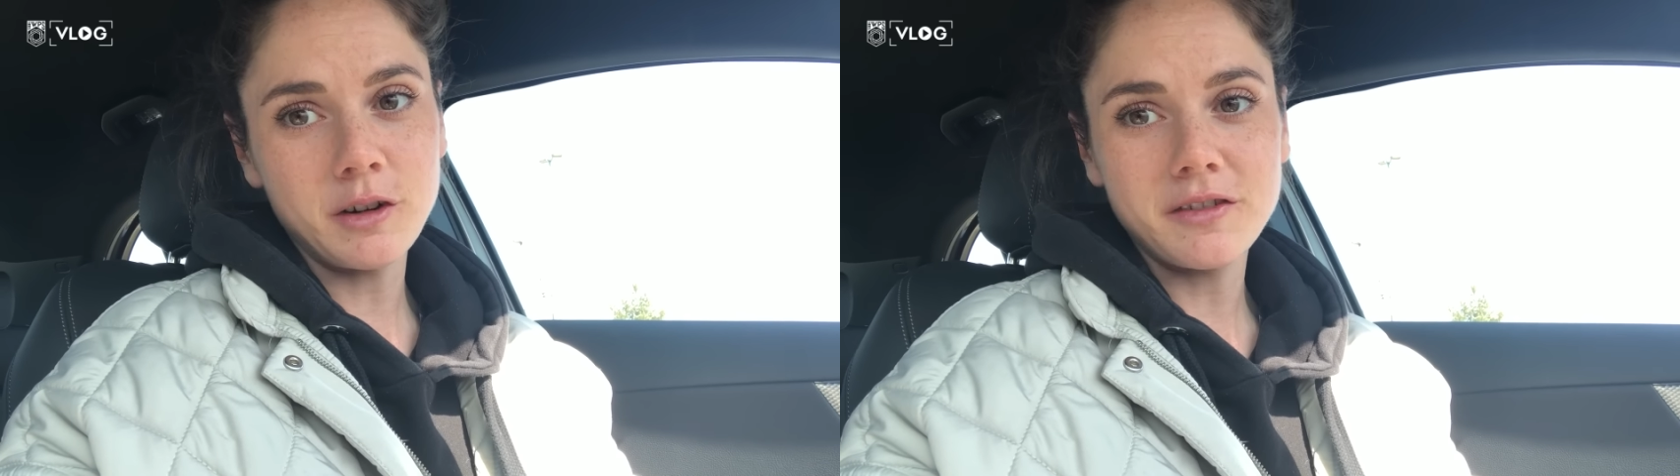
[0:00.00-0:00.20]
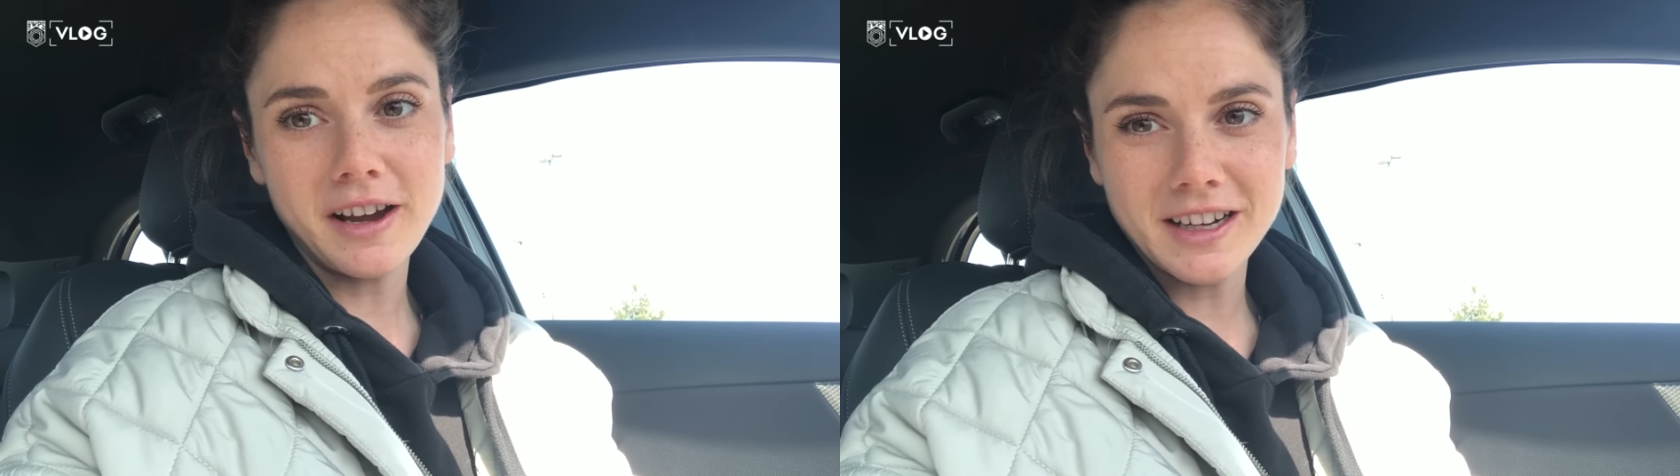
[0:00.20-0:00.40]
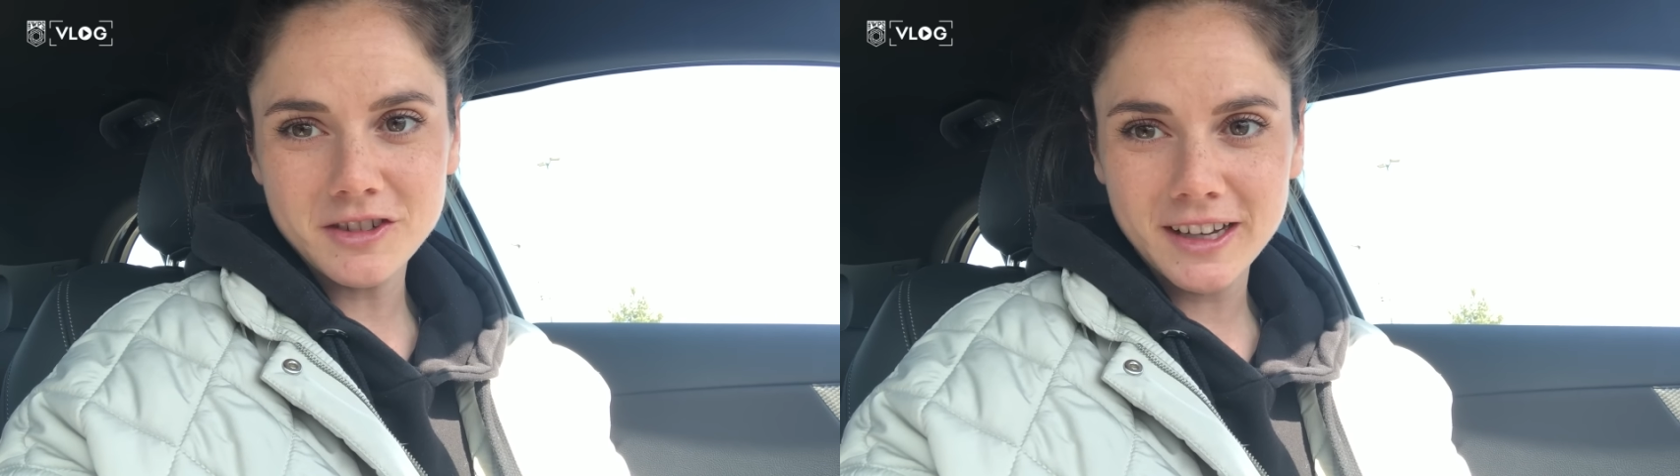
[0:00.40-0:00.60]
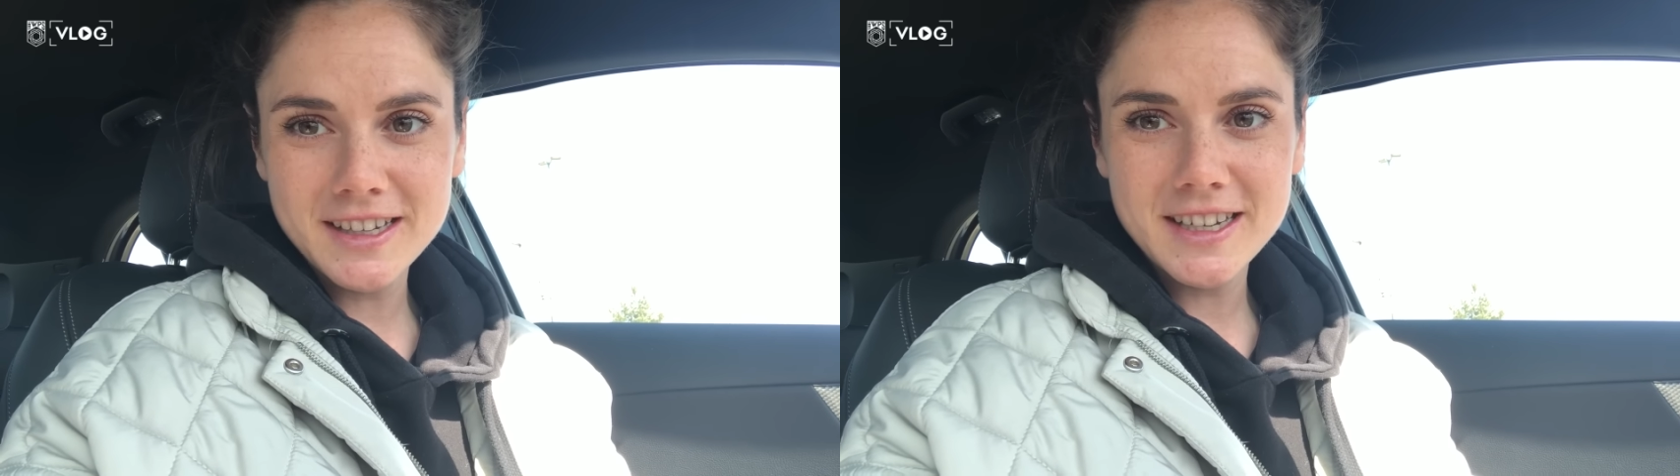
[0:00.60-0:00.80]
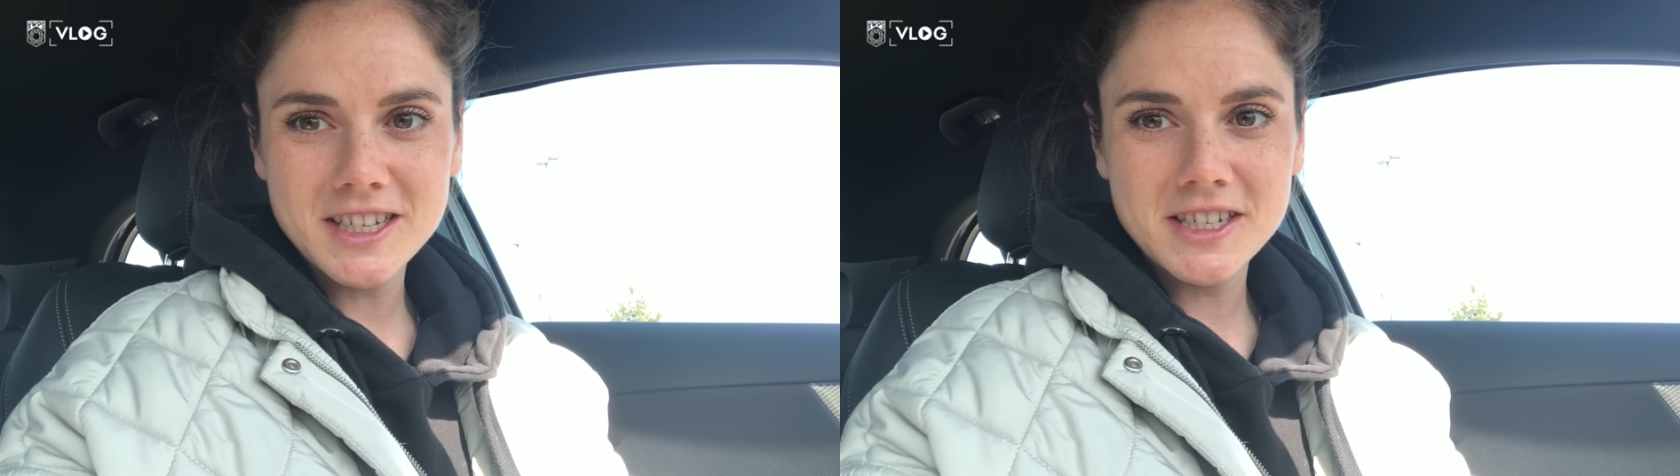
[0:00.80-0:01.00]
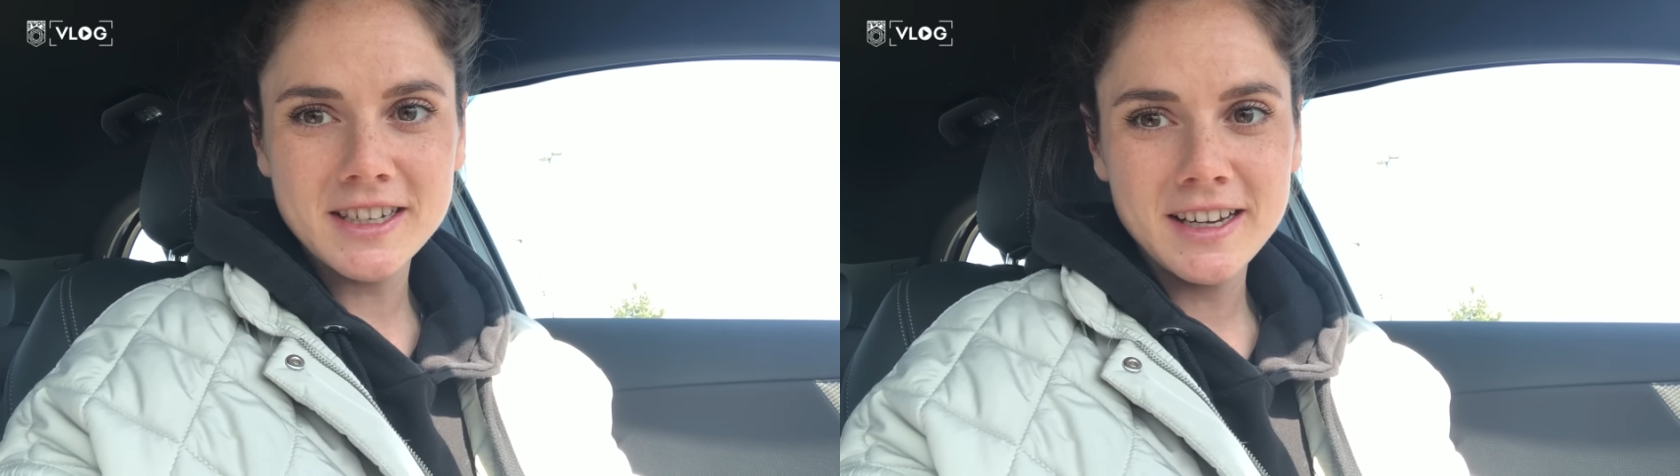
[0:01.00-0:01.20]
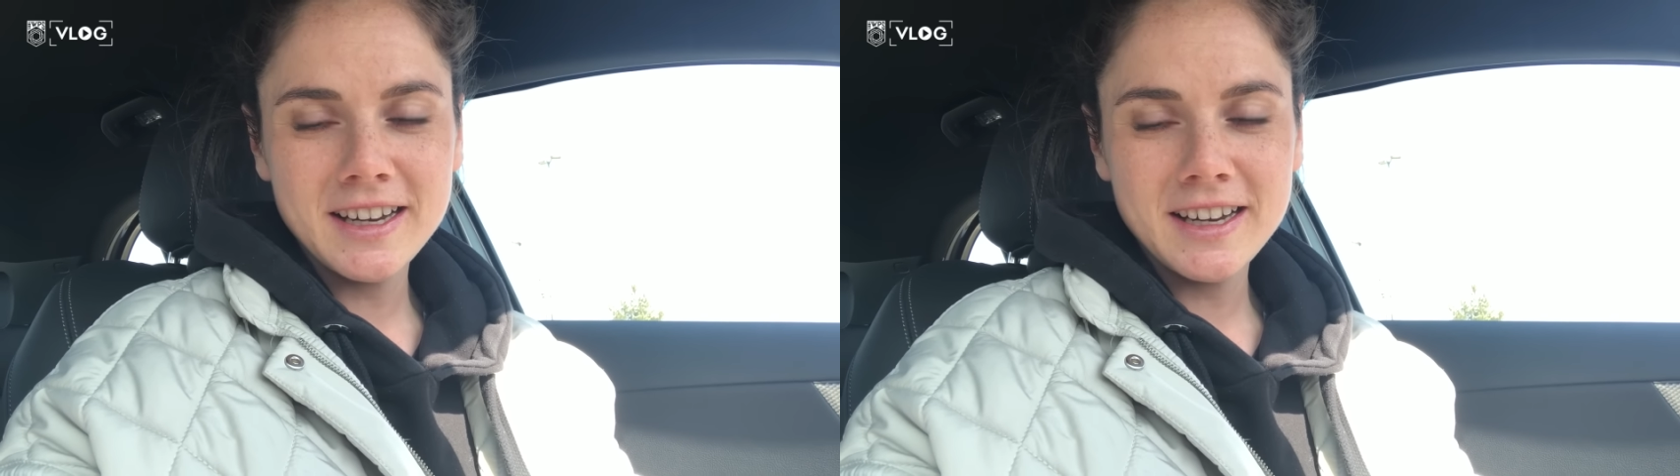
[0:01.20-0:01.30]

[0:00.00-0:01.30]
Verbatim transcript: our final training session.